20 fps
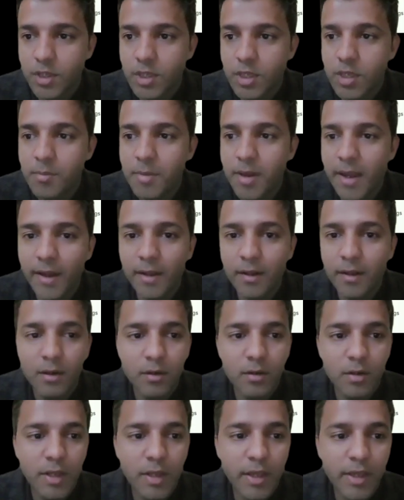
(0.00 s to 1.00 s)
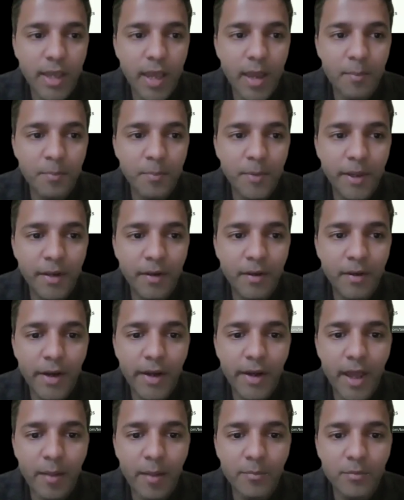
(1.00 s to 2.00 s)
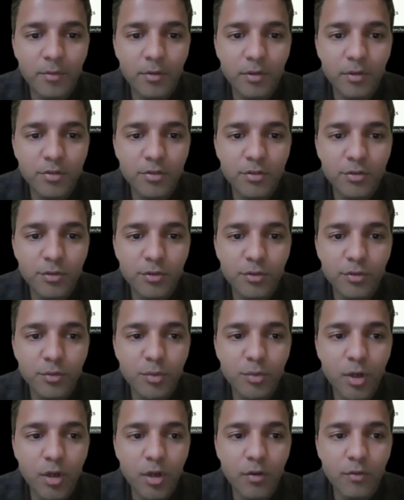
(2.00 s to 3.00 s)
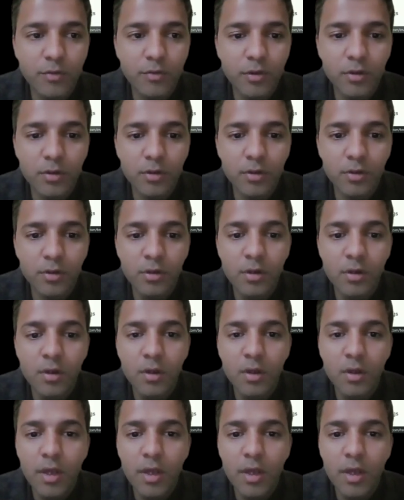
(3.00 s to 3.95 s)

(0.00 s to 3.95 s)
the email like campaign, right? I'm going to show you one of the